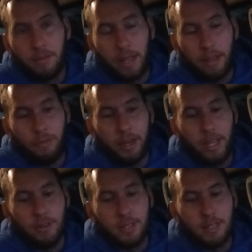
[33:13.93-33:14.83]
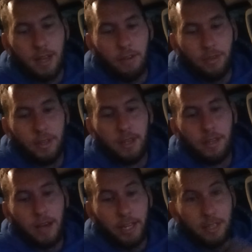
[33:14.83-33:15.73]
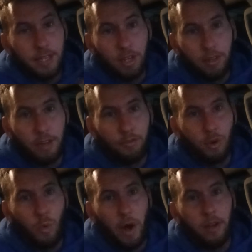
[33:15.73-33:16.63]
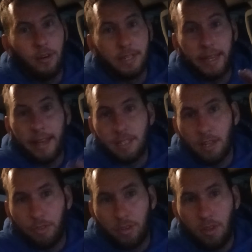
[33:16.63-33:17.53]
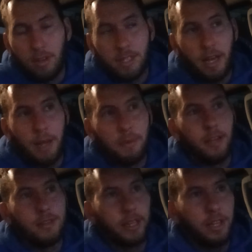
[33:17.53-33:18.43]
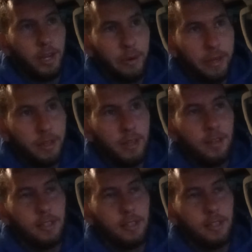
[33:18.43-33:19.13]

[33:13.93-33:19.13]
like videos and stuff. I considered it for a while. I was against it for a long time, and then I was like, you know what?